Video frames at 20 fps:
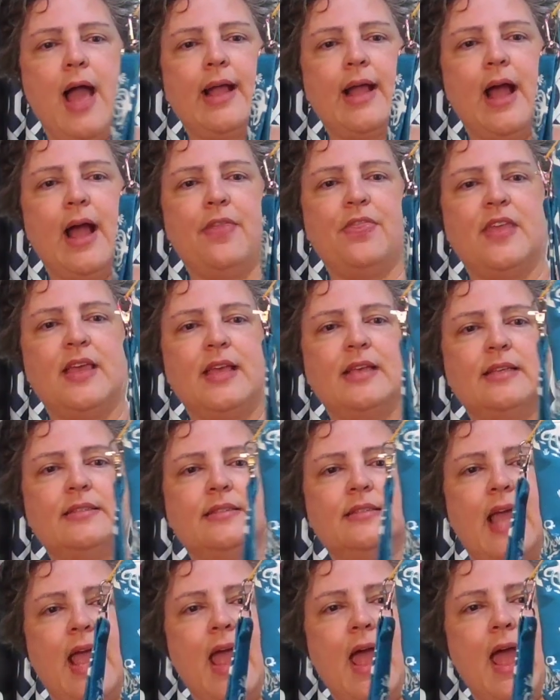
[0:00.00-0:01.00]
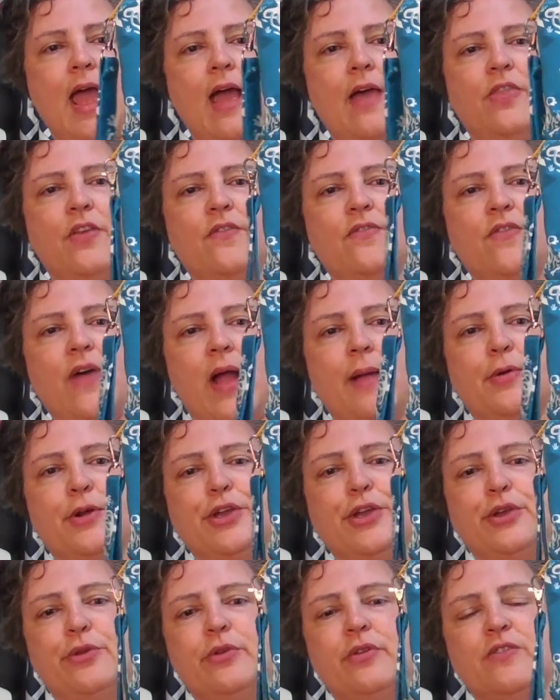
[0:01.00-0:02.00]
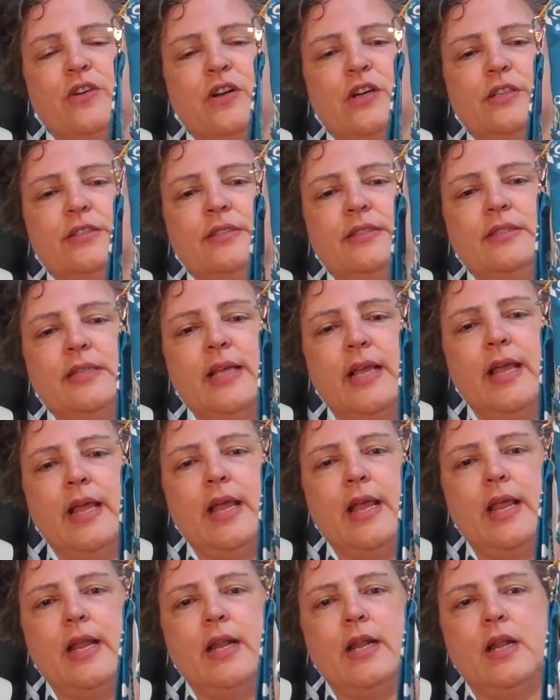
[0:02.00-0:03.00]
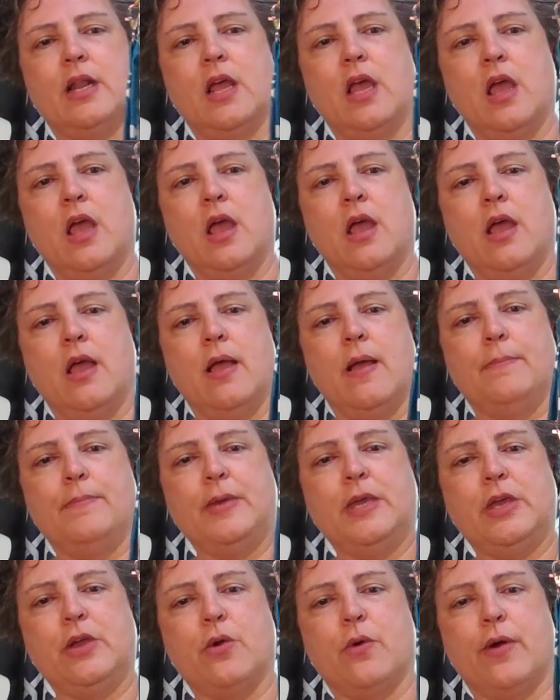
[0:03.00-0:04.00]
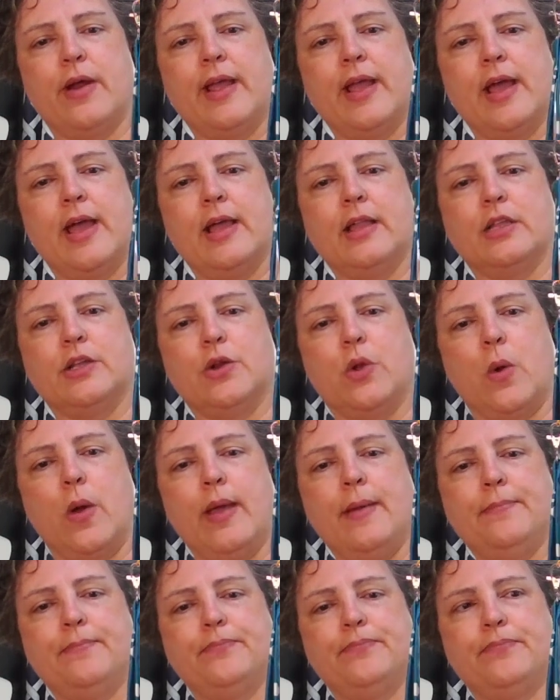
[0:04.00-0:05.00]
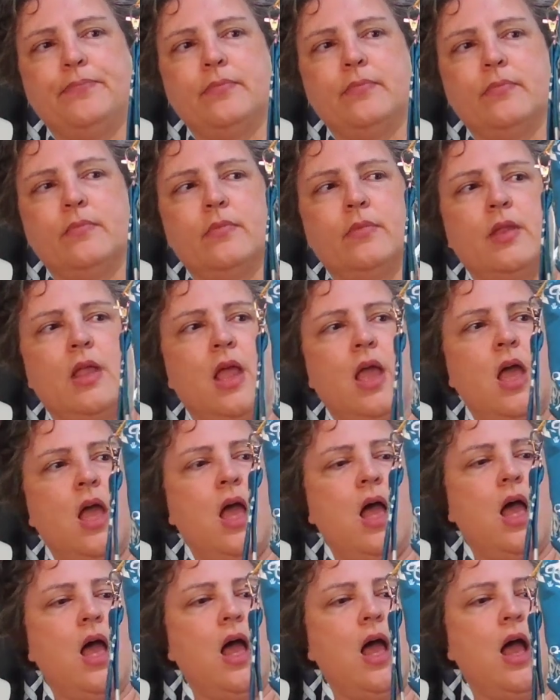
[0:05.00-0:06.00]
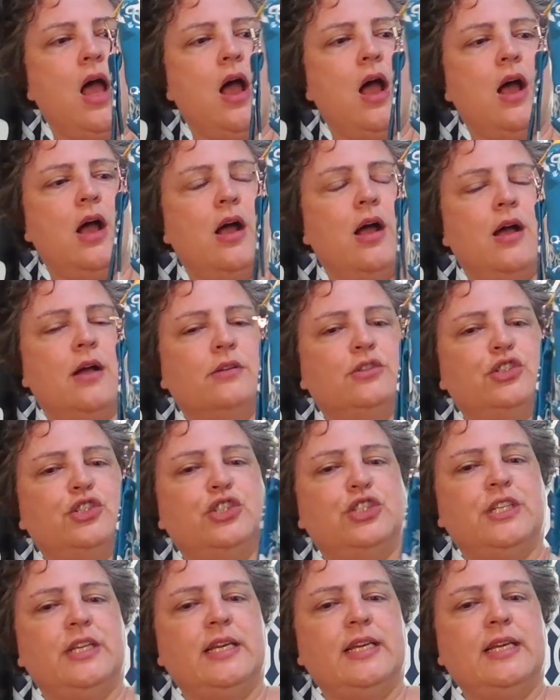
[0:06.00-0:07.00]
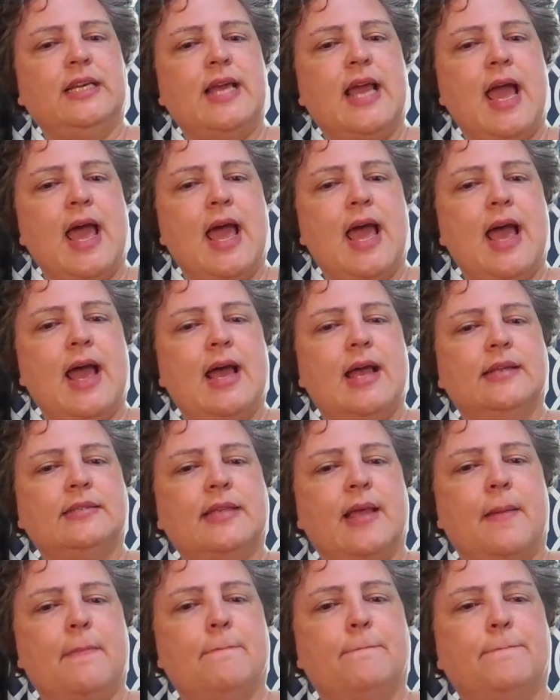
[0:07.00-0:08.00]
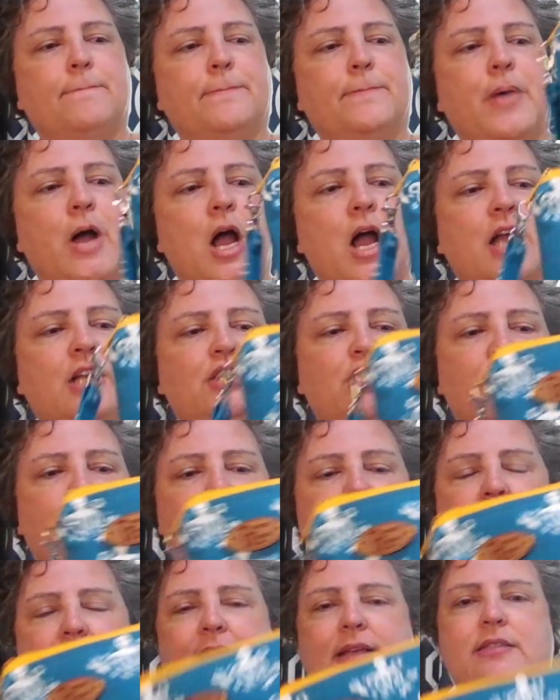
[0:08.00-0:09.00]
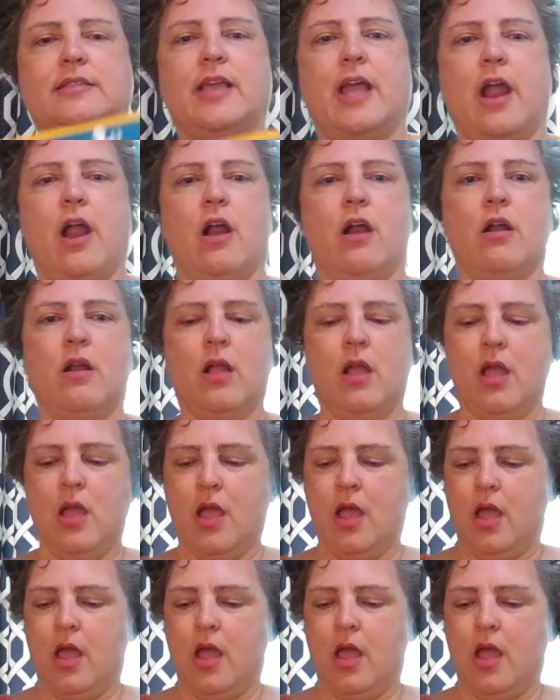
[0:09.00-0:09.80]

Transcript: I got this at the Fiber Universe in Peoria, Illinois. Uh, she has a bunch of bags there.